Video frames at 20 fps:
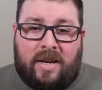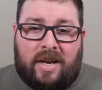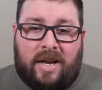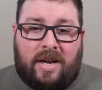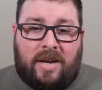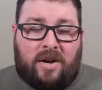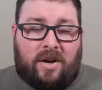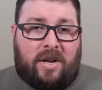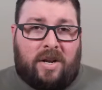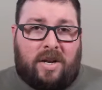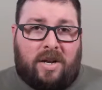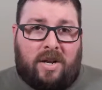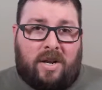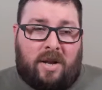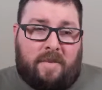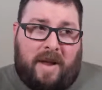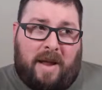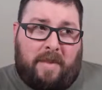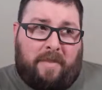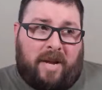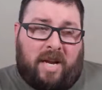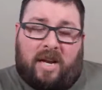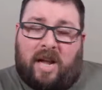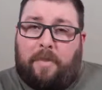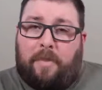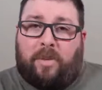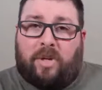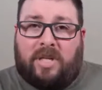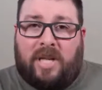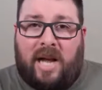and it may be a
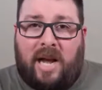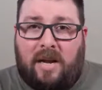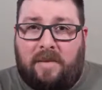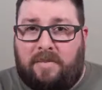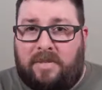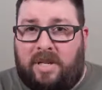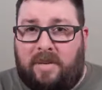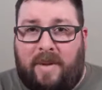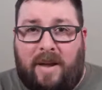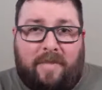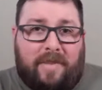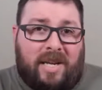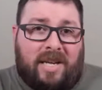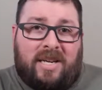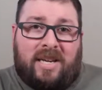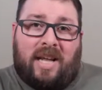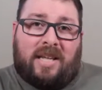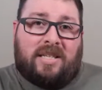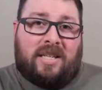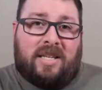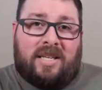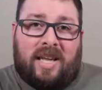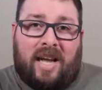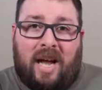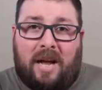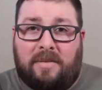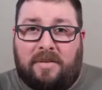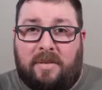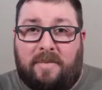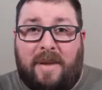couple times, it may be a dozen
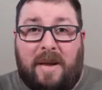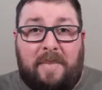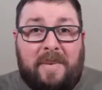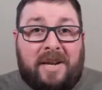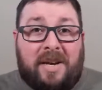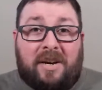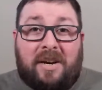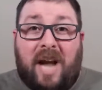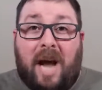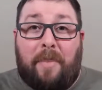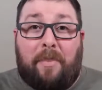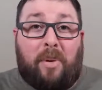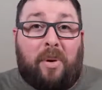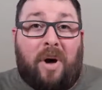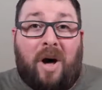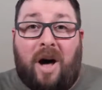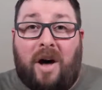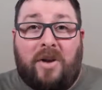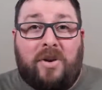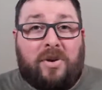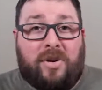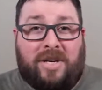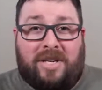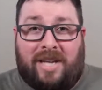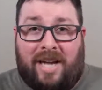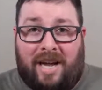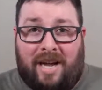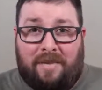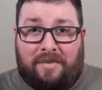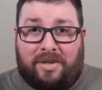times, it may be a couple hundred
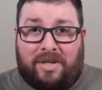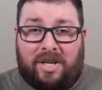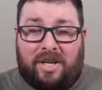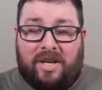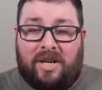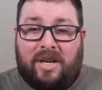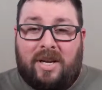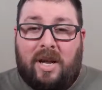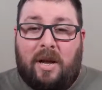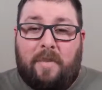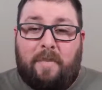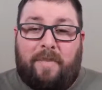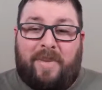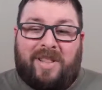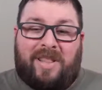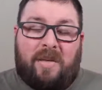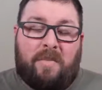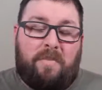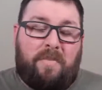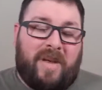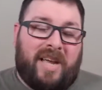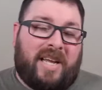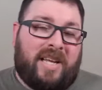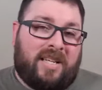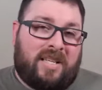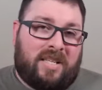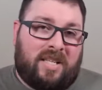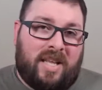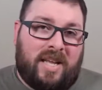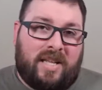times. But the
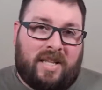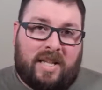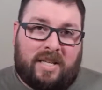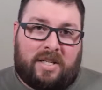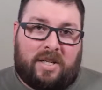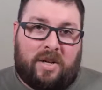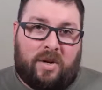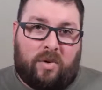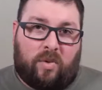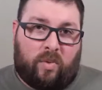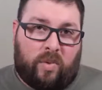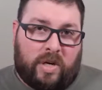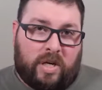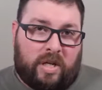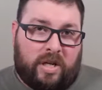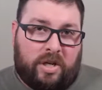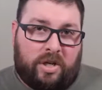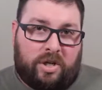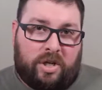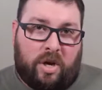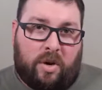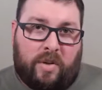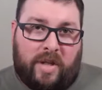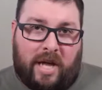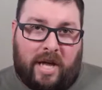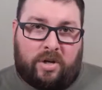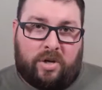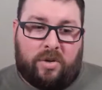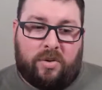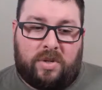biggest thing that's going to really show
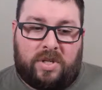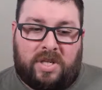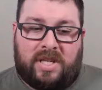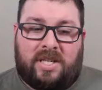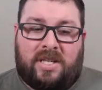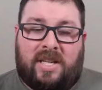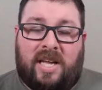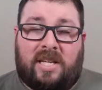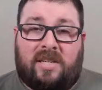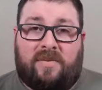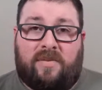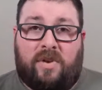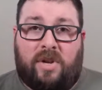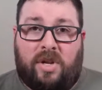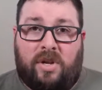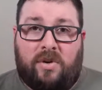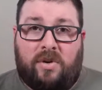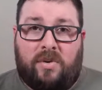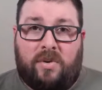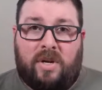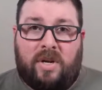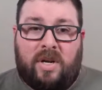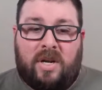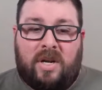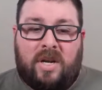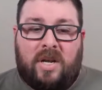that true success for you